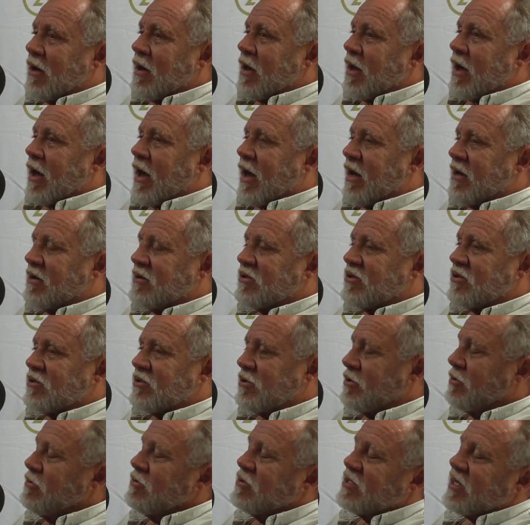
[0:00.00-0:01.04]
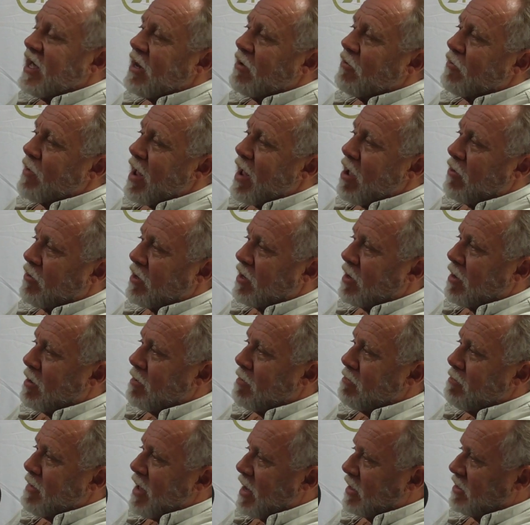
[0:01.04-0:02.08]
has 2 10-round
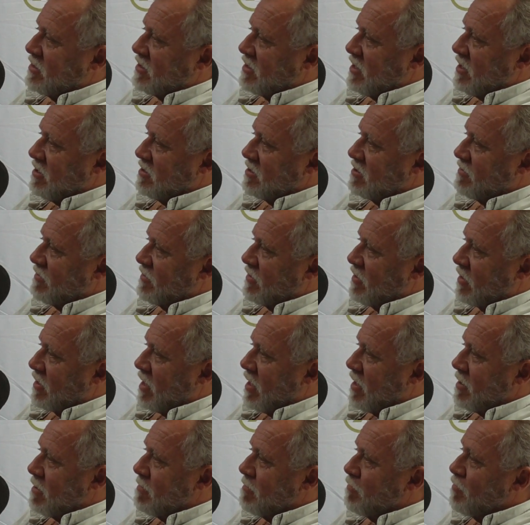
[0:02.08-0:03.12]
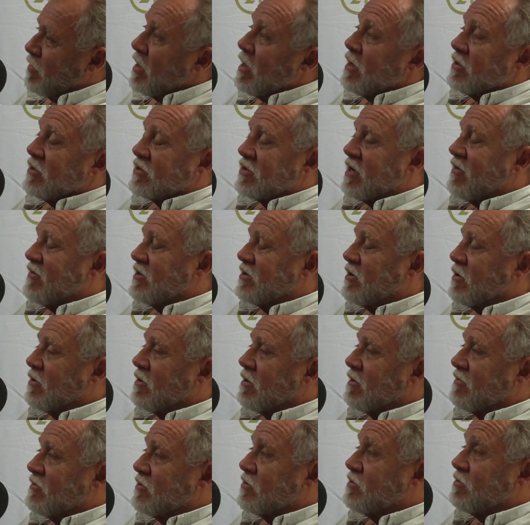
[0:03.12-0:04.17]
magazines for their gun, so they have a
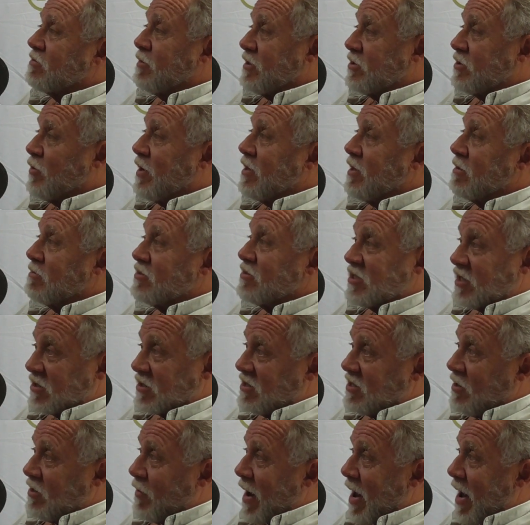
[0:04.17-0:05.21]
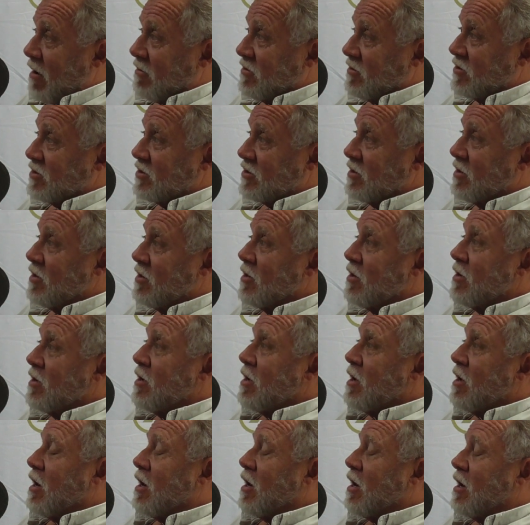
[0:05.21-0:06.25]
total of between them 60 rounds.
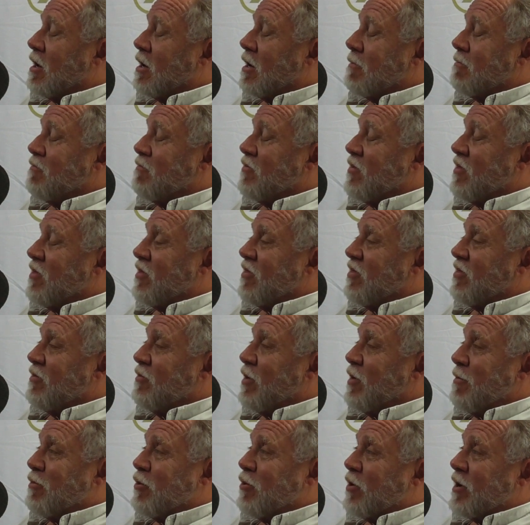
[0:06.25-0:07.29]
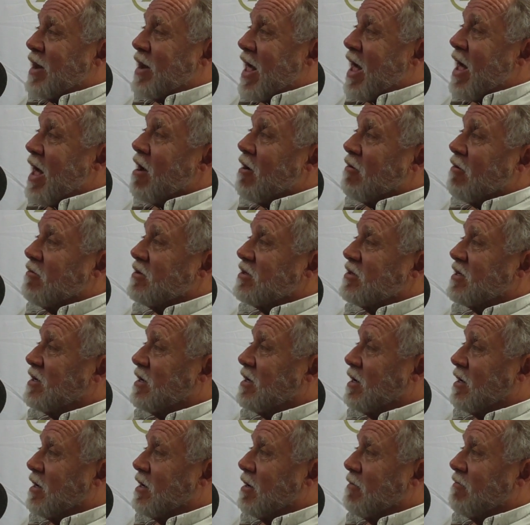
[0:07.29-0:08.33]
We put out
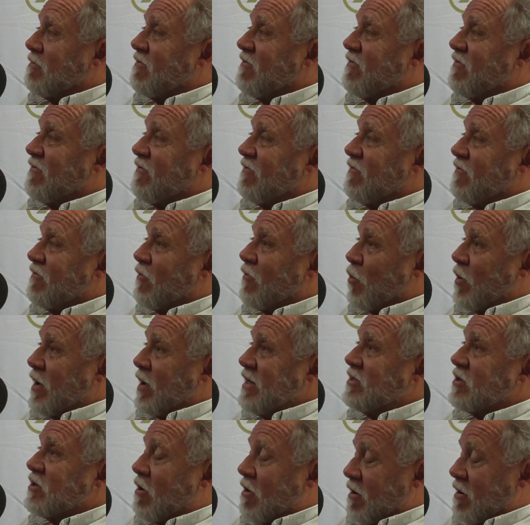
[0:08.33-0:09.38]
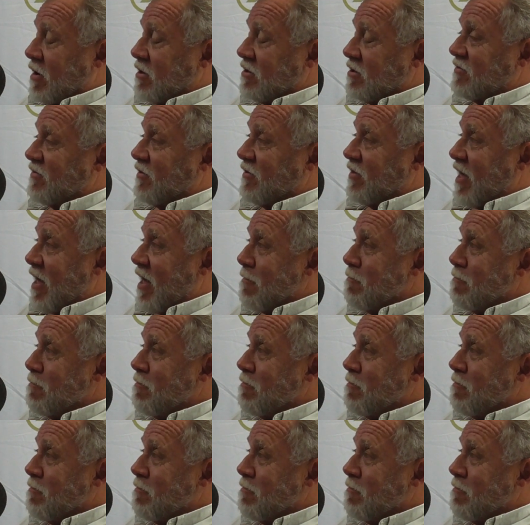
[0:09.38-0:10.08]
40 targets for them.